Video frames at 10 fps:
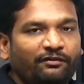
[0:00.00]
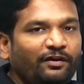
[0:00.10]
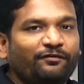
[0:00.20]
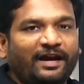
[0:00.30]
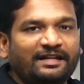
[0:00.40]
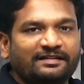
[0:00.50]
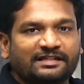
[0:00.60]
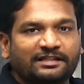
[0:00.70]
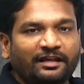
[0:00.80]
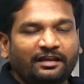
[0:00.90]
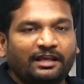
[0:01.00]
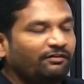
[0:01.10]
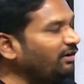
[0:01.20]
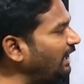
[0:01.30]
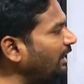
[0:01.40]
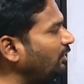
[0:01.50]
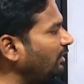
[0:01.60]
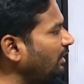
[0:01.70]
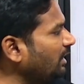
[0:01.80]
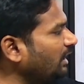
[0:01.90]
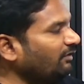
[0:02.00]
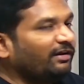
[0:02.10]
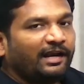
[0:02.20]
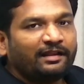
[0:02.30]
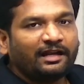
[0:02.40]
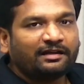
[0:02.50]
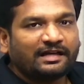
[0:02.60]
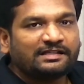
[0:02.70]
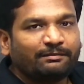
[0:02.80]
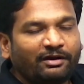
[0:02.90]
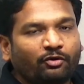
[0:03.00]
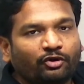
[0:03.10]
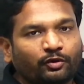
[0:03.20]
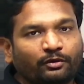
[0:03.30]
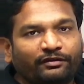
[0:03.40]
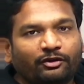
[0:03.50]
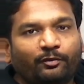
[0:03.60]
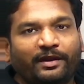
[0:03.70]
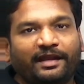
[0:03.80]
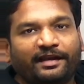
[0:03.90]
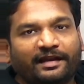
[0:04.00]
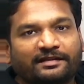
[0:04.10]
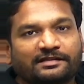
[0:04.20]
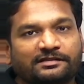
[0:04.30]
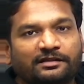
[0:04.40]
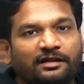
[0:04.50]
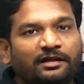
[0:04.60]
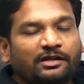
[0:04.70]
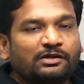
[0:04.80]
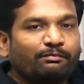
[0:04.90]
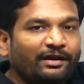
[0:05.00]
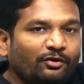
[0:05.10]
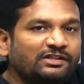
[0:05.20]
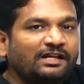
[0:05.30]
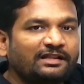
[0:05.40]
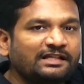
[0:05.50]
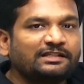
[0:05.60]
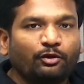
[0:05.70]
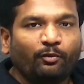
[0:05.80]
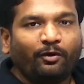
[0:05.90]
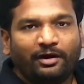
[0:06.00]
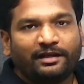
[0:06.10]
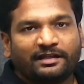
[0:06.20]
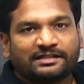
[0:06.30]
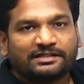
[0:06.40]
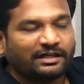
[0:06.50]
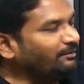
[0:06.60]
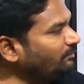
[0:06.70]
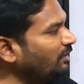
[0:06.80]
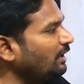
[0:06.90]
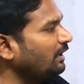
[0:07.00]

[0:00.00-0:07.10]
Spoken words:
he finds a dastak, he will let that consignment go through without paying any taxes. By using this loophole in the system,